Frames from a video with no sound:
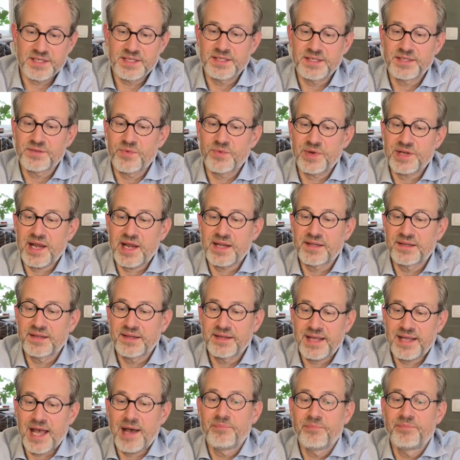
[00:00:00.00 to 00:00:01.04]
when I
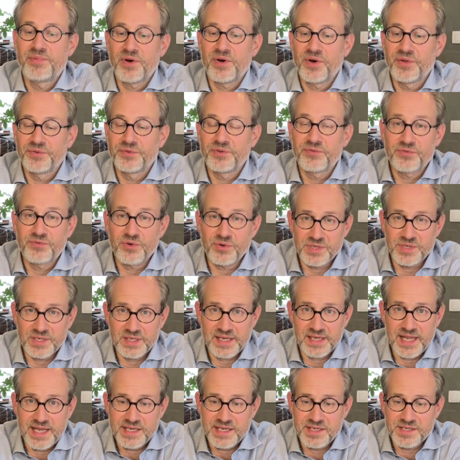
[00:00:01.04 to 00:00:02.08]
camp on the frozen
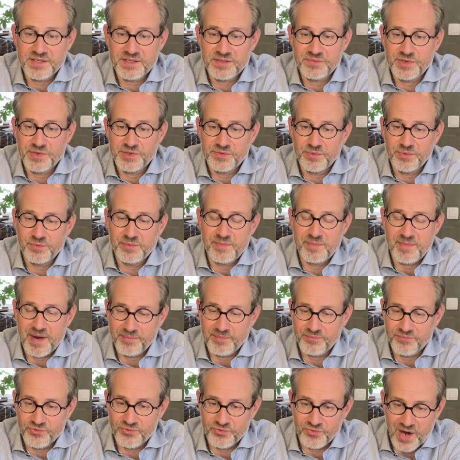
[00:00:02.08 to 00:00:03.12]
lakes, which will be my
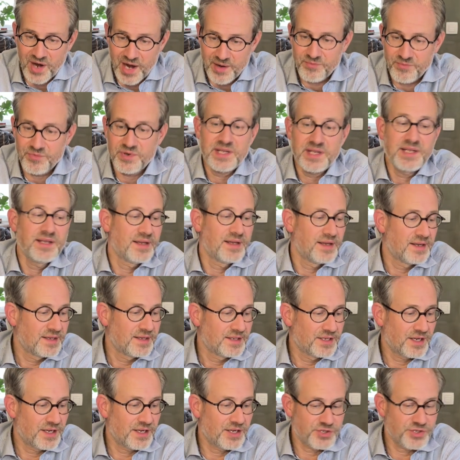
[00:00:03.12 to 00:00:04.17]
primary
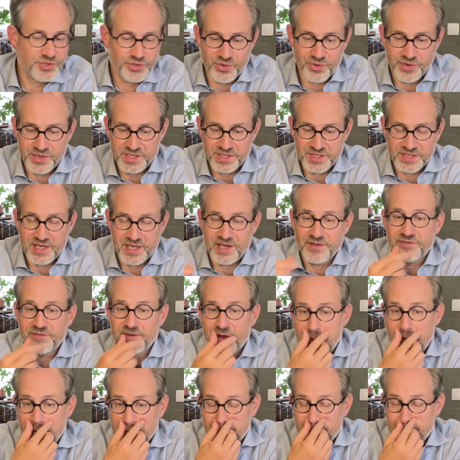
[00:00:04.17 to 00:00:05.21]
choice. If
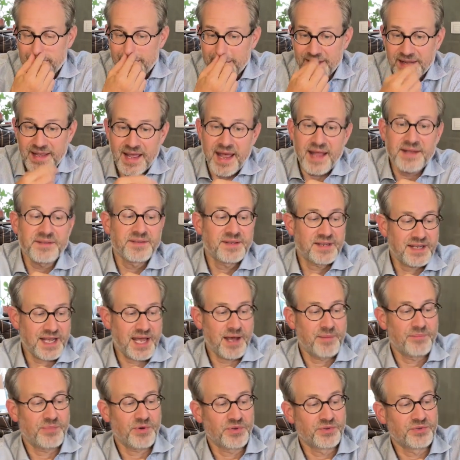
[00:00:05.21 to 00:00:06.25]
I can't
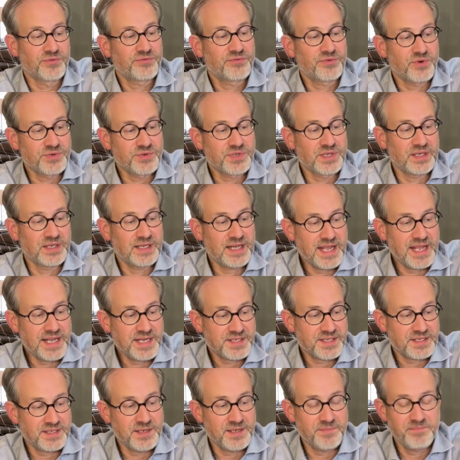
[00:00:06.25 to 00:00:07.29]
camp on the frozen
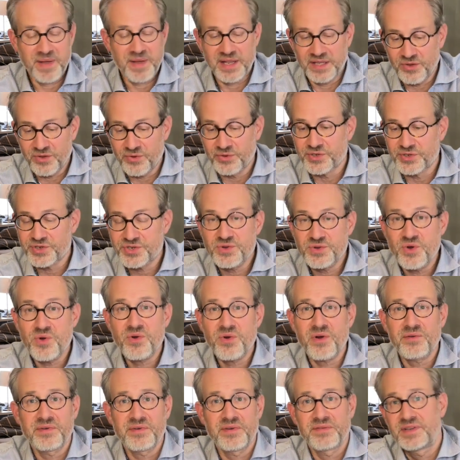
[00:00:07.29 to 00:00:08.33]
lakes, depending on the snow
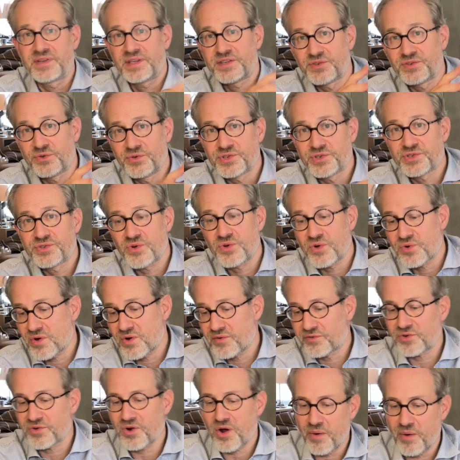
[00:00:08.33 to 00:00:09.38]
cover, if there's good snow
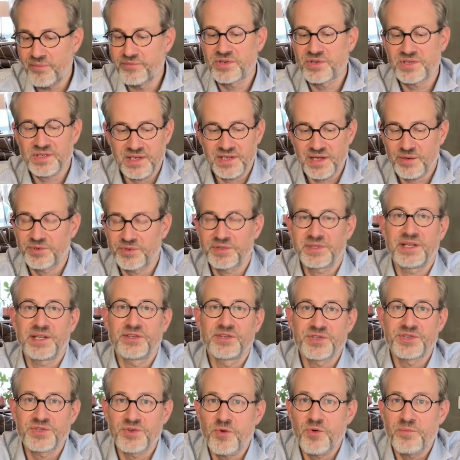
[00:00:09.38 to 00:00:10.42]
cover, obviously I will take
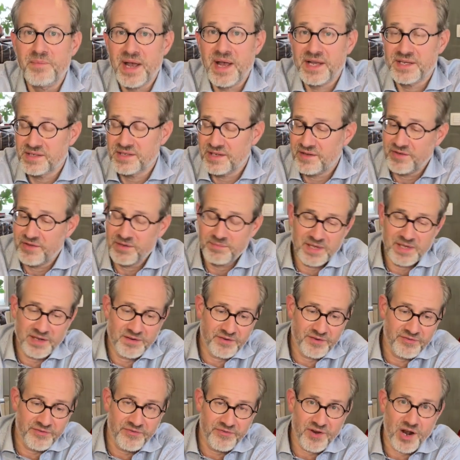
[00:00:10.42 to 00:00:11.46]
the snow packs, giving me
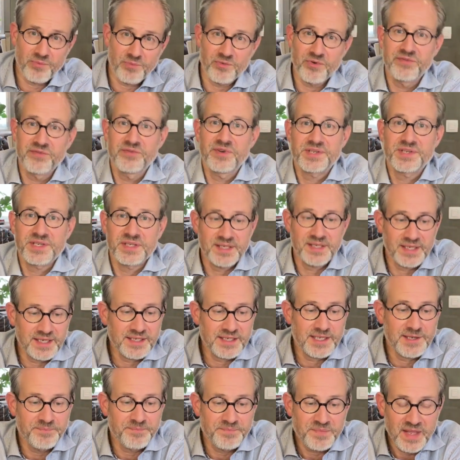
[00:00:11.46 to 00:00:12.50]
far more
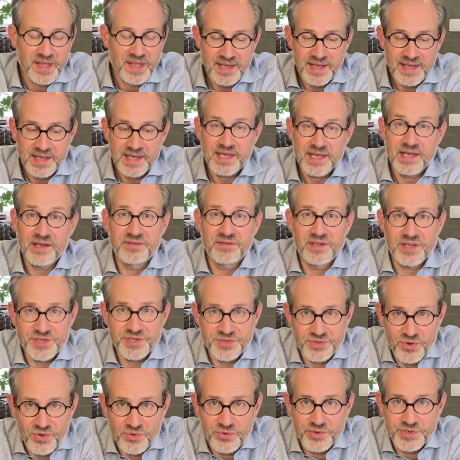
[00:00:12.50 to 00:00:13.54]
versatility. If there's
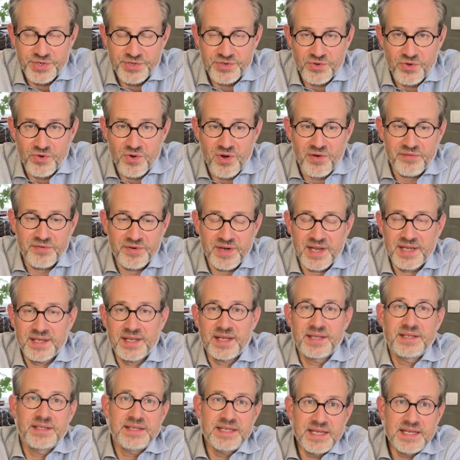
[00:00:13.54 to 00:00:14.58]
no good snow cover and I
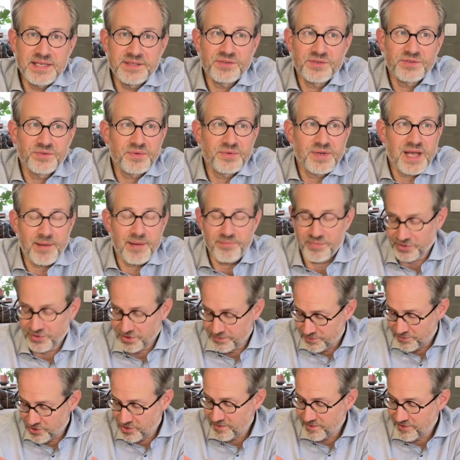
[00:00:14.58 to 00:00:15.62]
need to camp on the
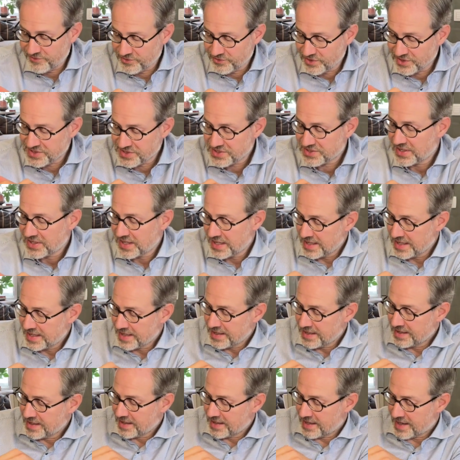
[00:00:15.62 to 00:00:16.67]
permafrost,
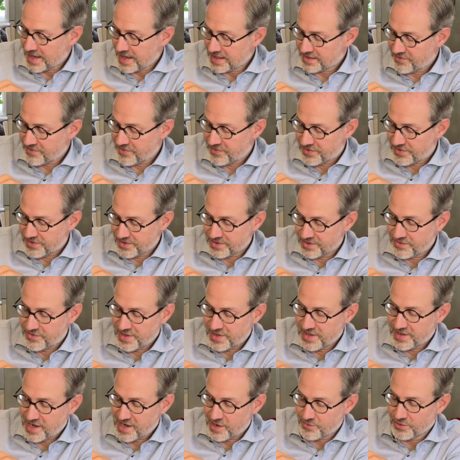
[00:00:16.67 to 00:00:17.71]
I
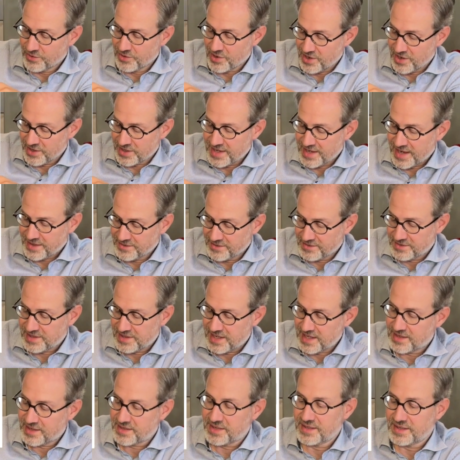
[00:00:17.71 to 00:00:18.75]
think I will again
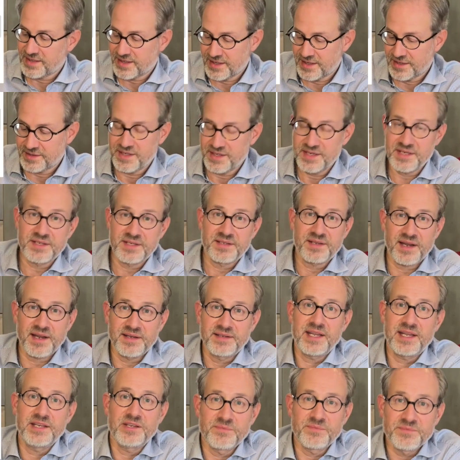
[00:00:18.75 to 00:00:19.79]
take these
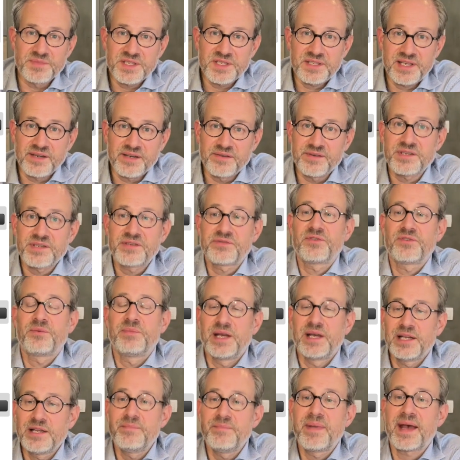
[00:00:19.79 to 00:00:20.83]
titanium stingers from
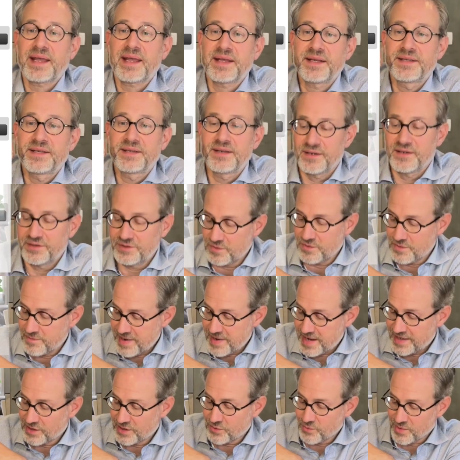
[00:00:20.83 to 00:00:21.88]
Hilleberg, the
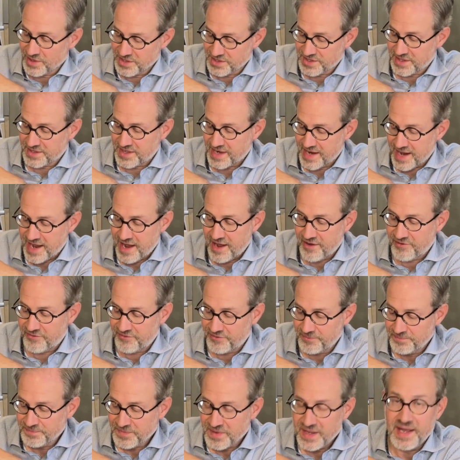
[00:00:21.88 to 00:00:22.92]
remaining ones that I
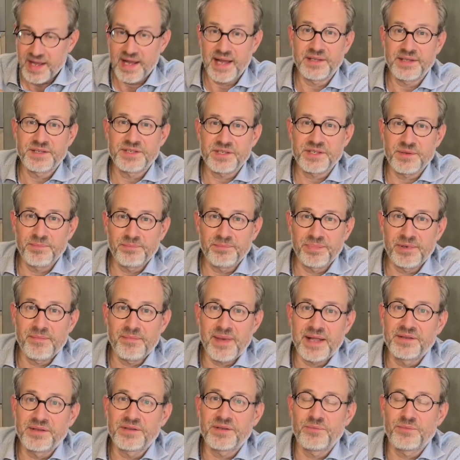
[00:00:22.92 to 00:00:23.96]
have, and
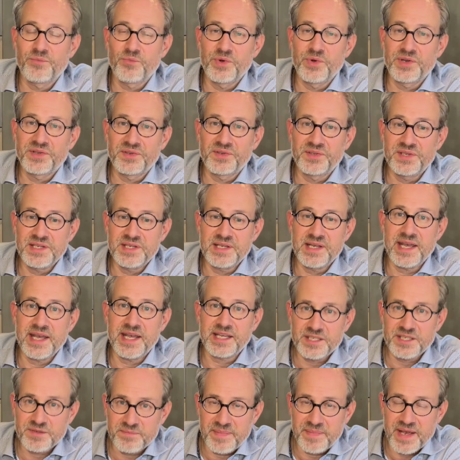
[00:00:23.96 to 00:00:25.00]
supplement them with the
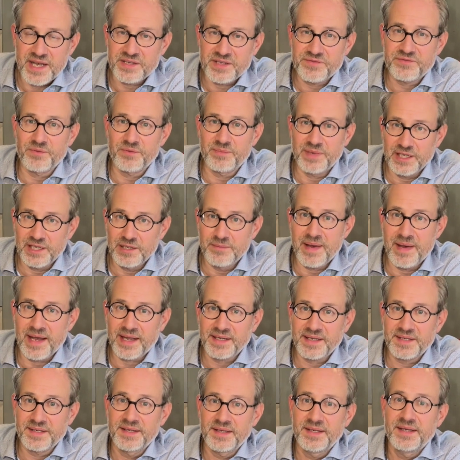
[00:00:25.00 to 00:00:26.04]
icepegs from Hilleberg